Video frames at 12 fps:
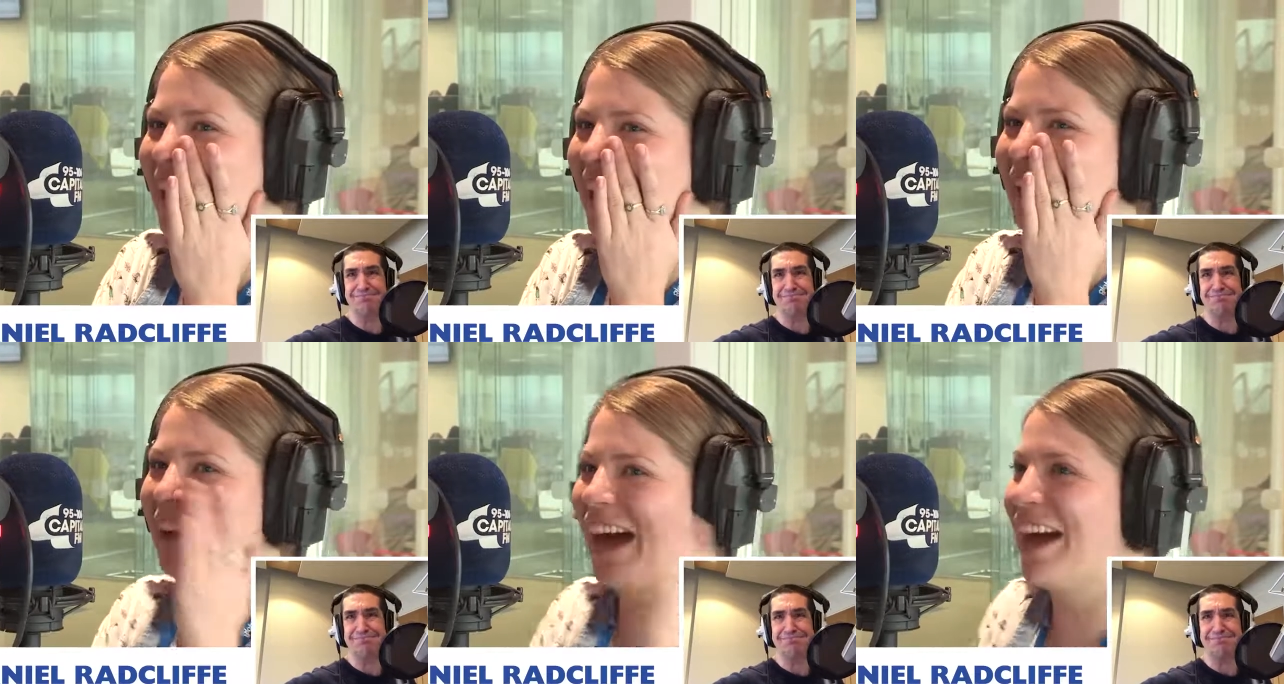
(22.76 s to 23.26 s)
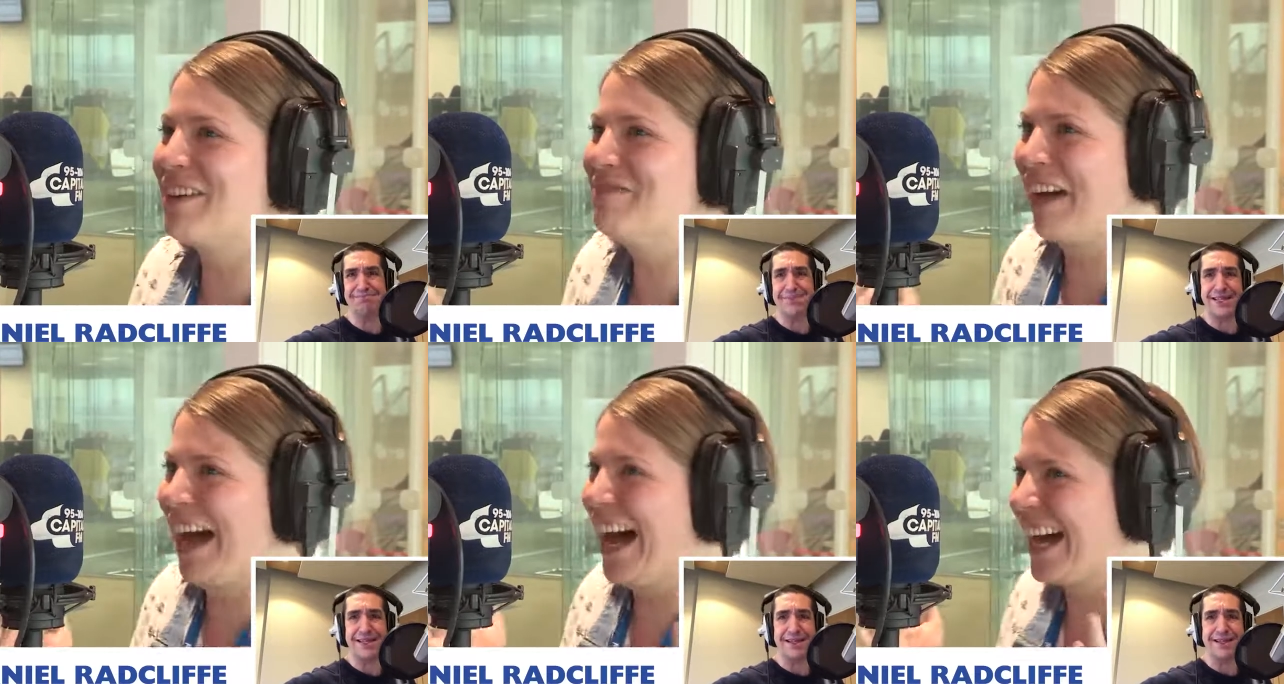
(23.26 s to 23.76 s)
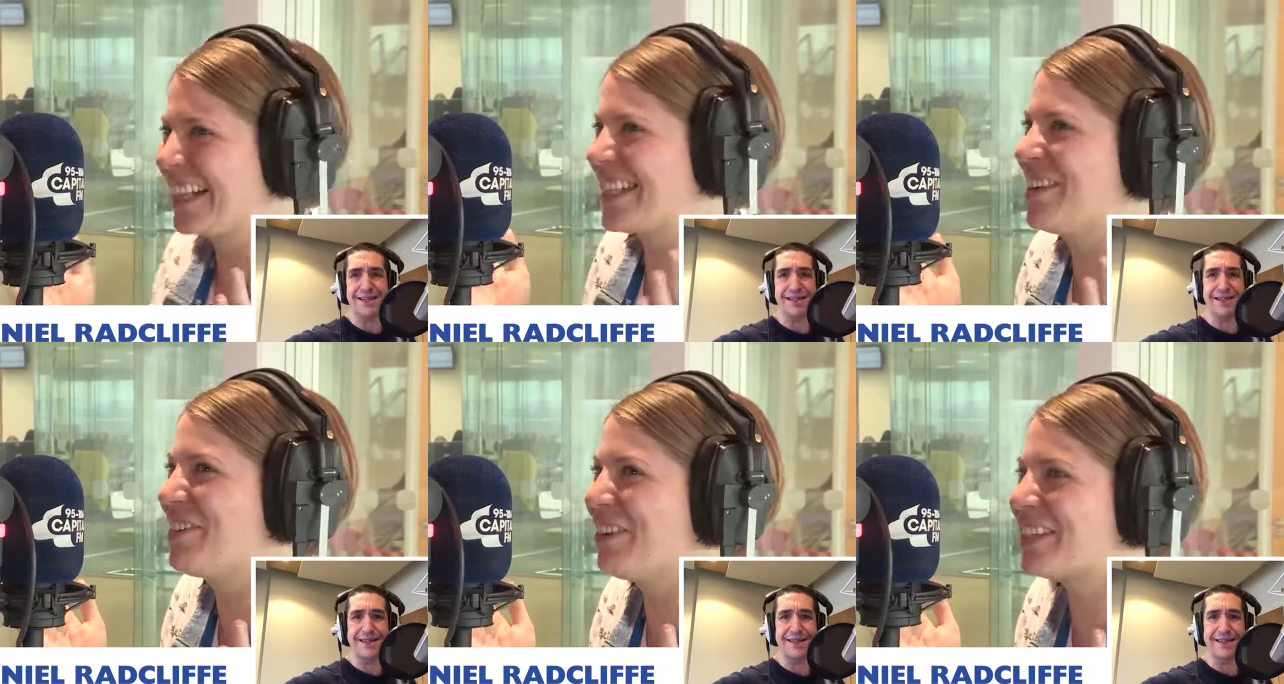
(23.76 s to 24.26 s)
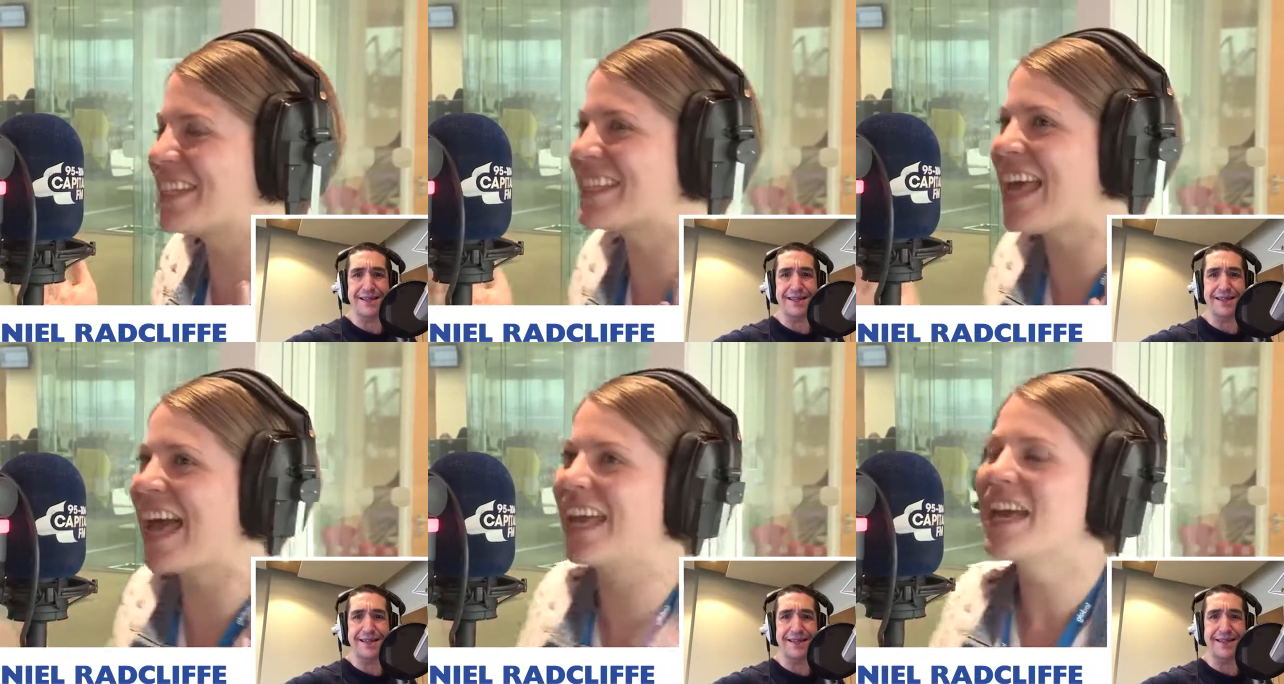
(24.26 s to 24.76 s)
Speaker 1: you. Um, I don't know what to
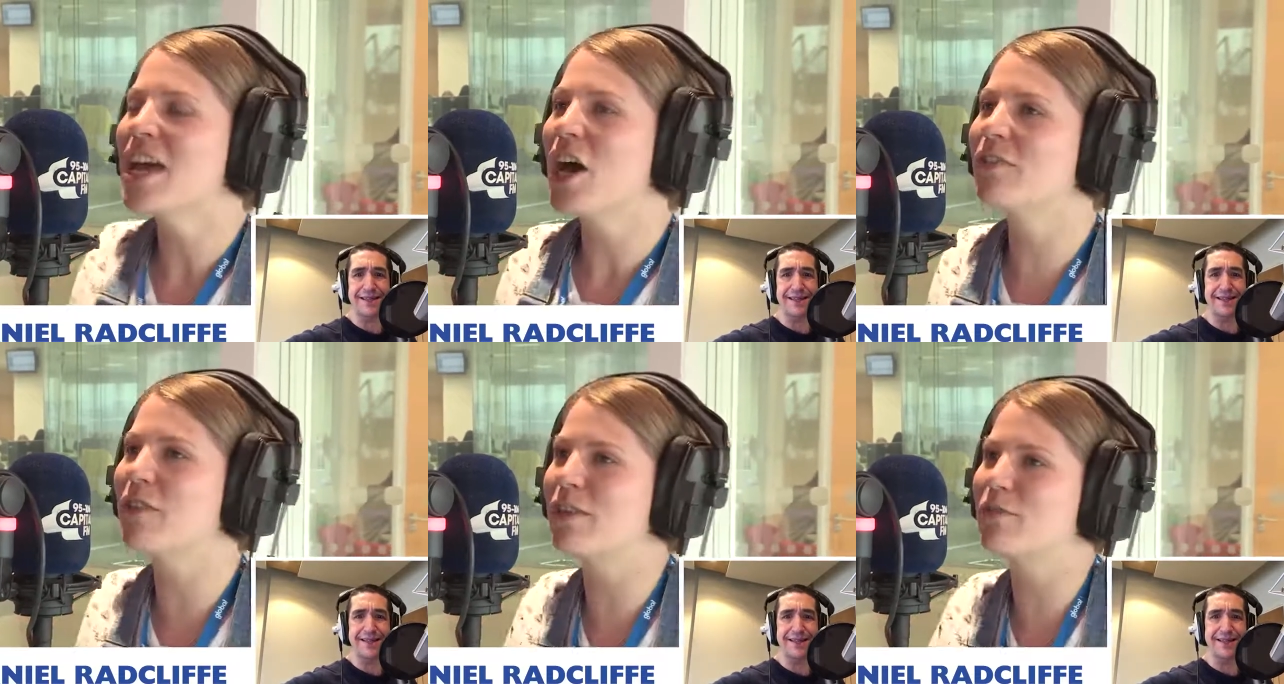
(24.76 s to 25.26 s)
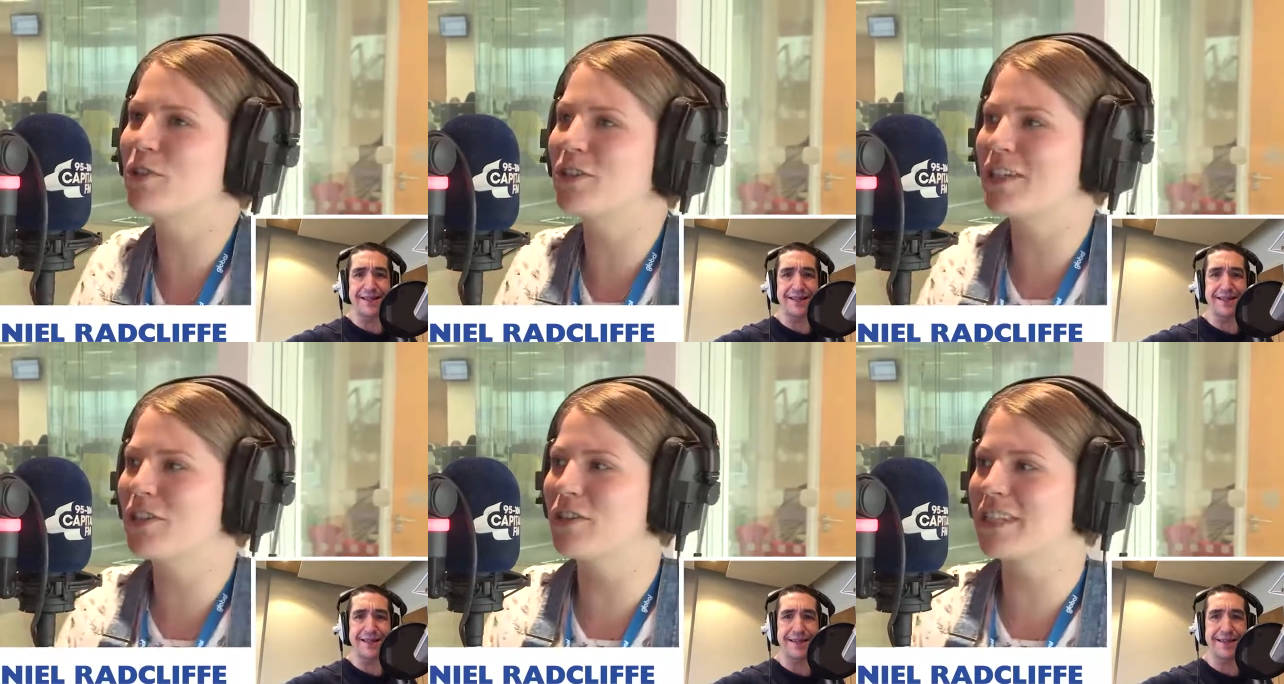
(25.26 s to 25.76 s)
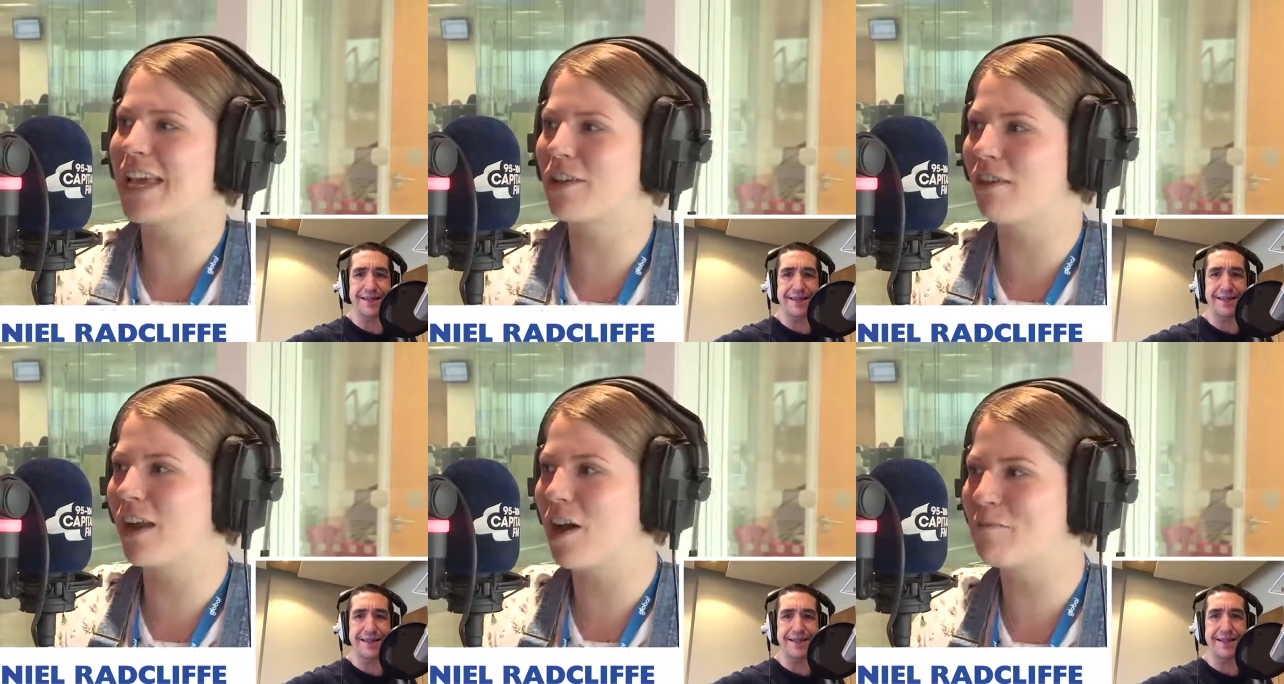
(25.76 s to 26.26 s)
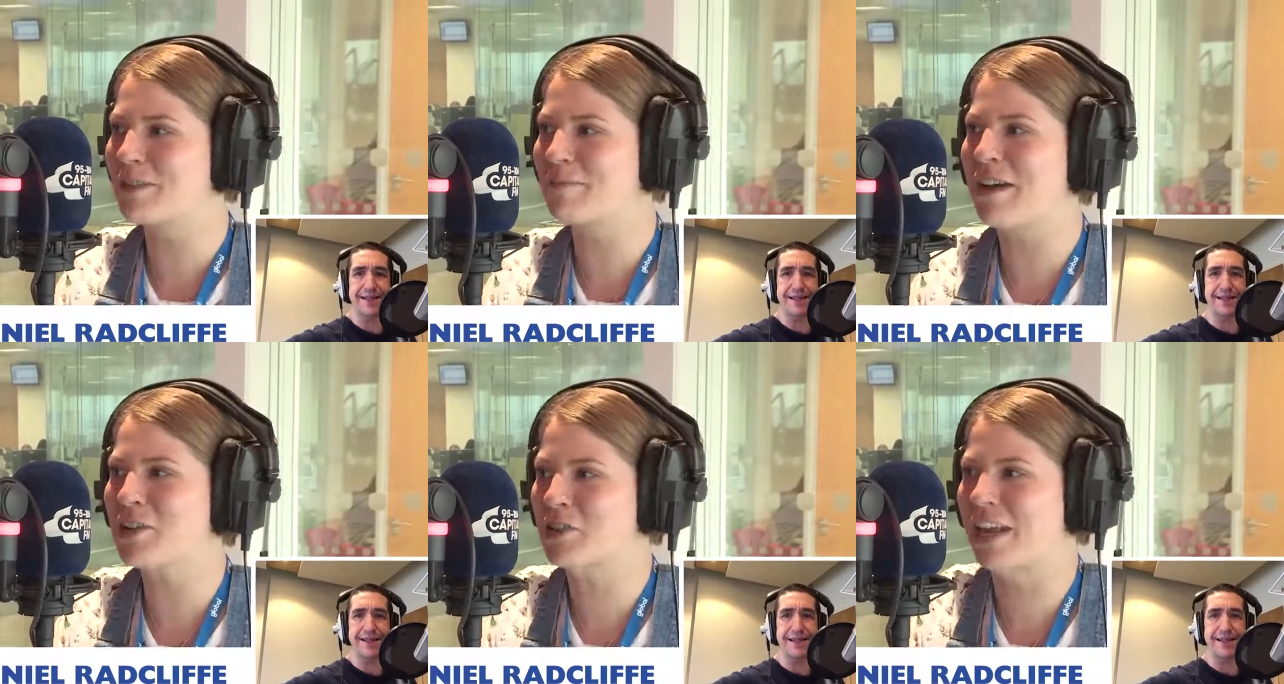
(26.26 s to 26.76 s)
say. If, if you, did you set your alarm
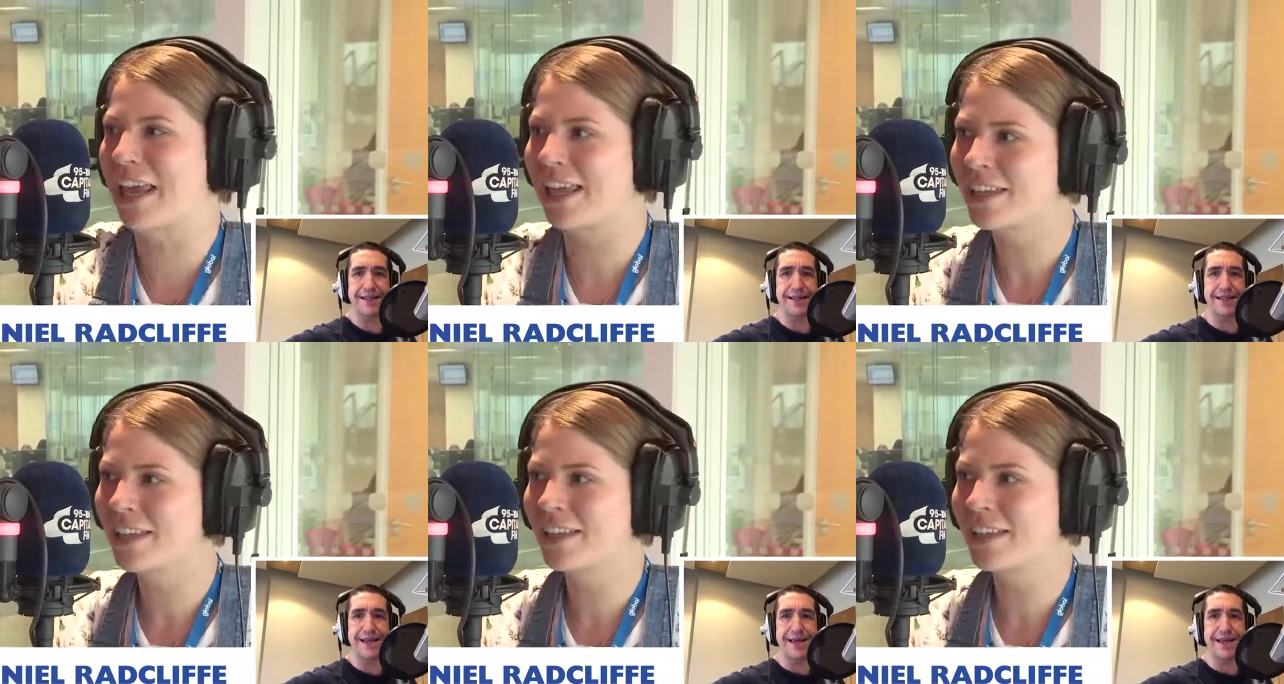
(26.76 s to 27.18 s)
especially?